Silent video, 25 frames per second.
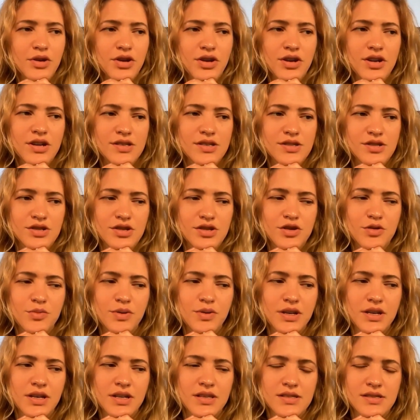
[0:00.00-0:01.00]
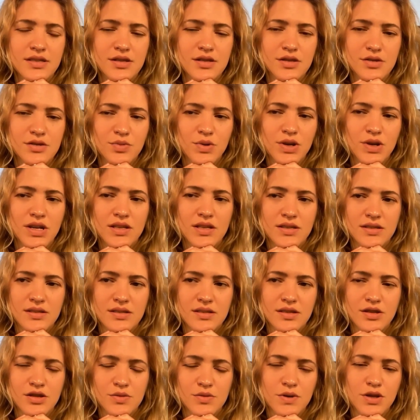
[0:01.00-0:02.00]
curious too, because
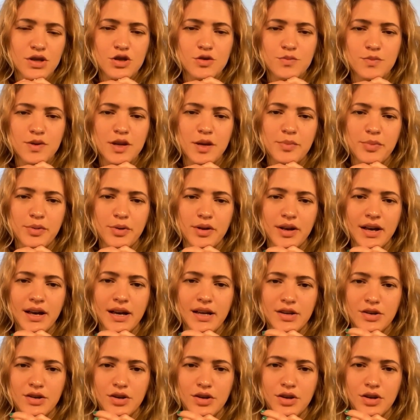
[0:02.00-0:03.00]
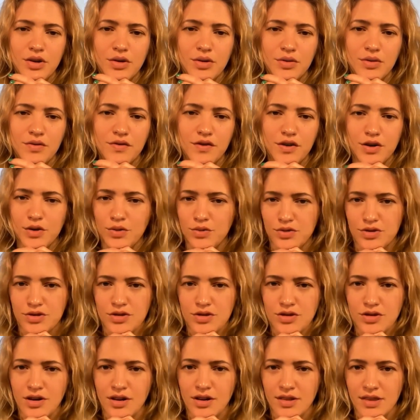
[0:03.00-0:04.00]
the Swedish people had no
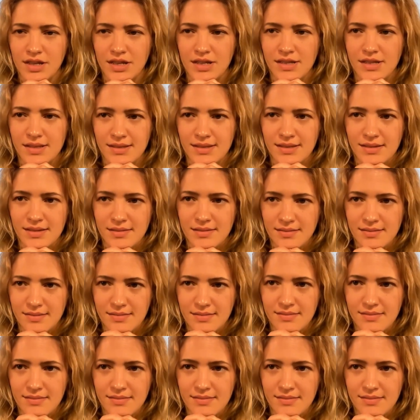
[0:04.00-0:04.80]
vote on this.